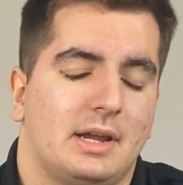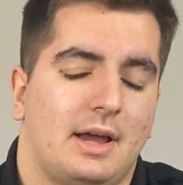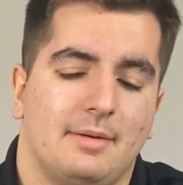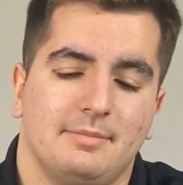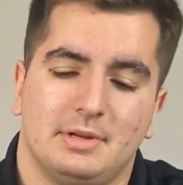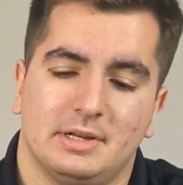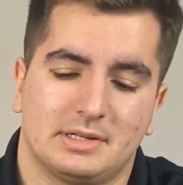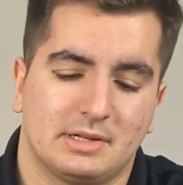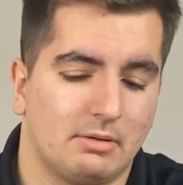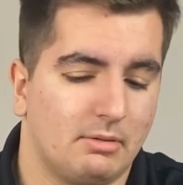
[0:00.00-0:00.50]
I'm
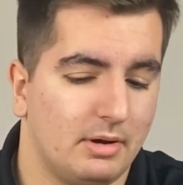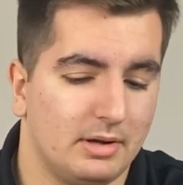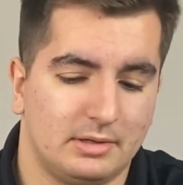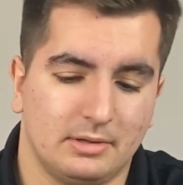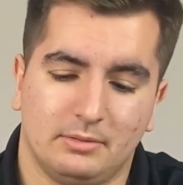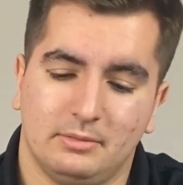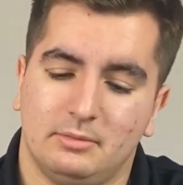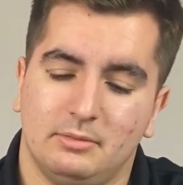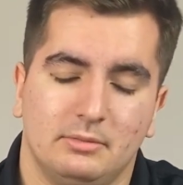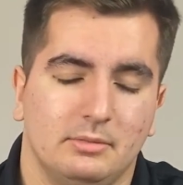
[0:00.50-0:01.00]
just going
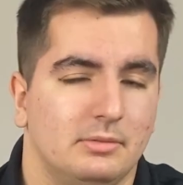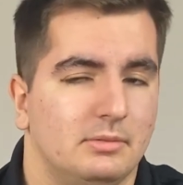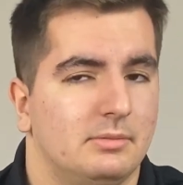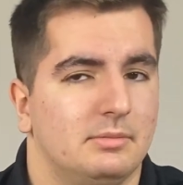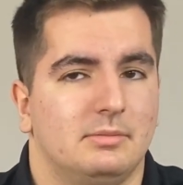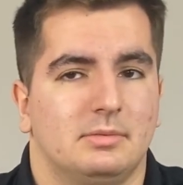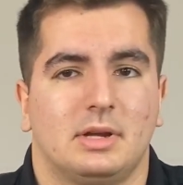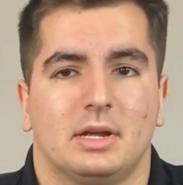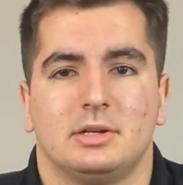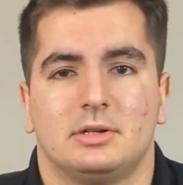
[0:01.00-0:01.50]
to
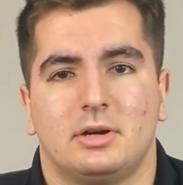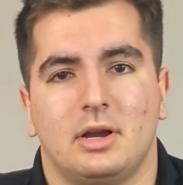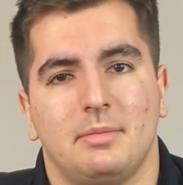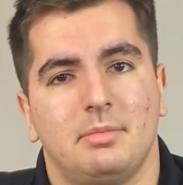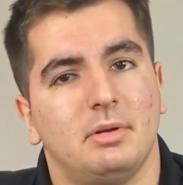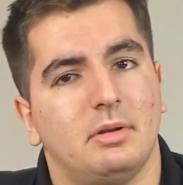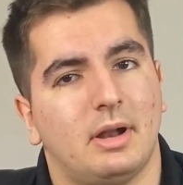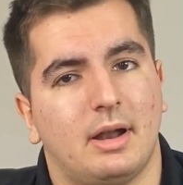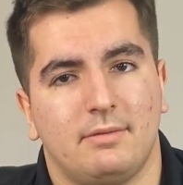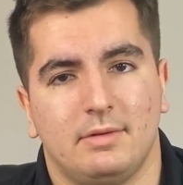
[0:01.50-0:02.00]

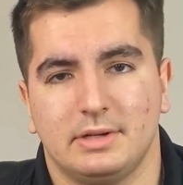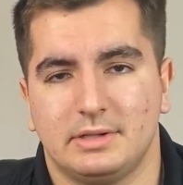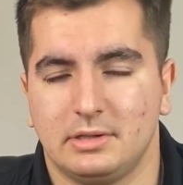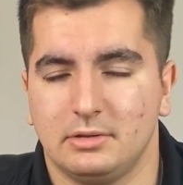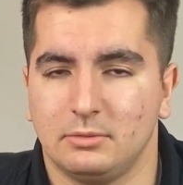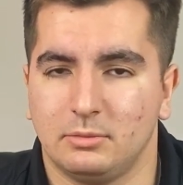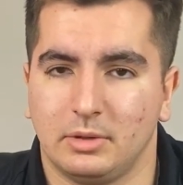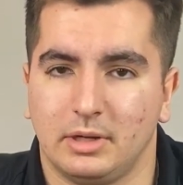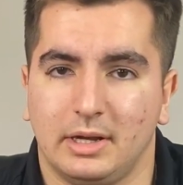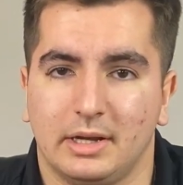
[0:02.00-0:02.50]
contribute every
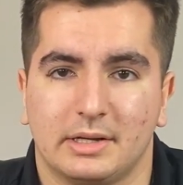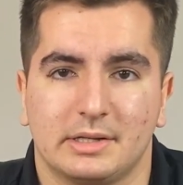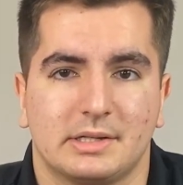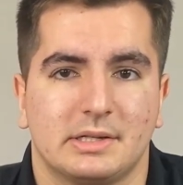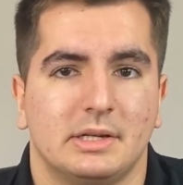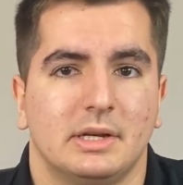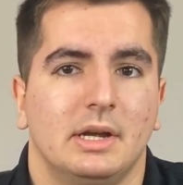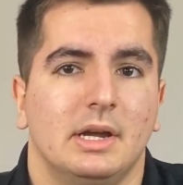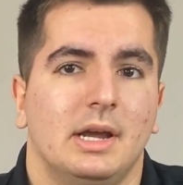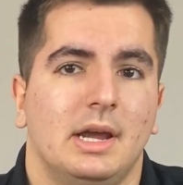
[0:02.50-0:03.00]
2 weeks.